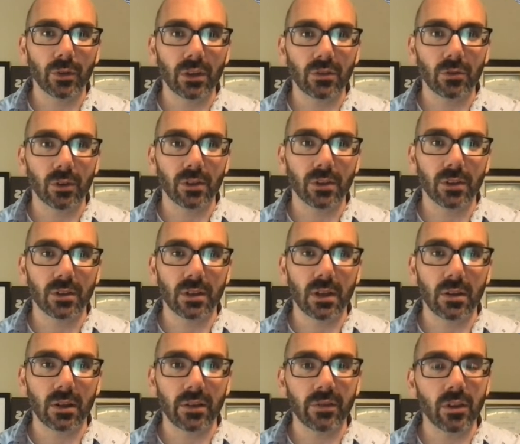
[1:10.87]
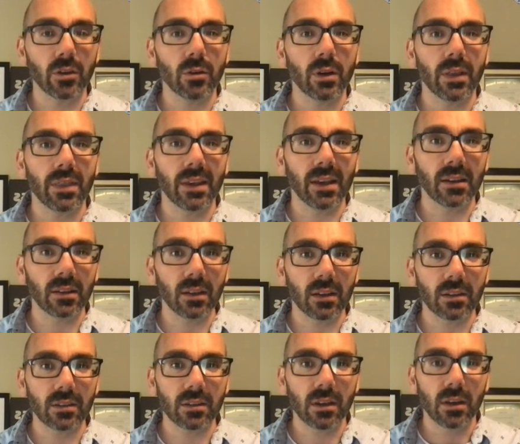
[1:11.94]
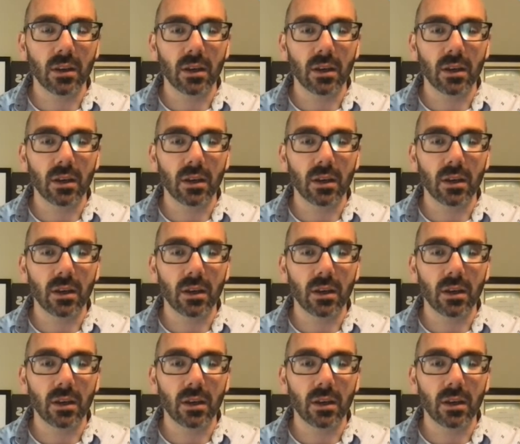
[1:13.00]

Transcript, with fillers: resources I'll give you at the end of this.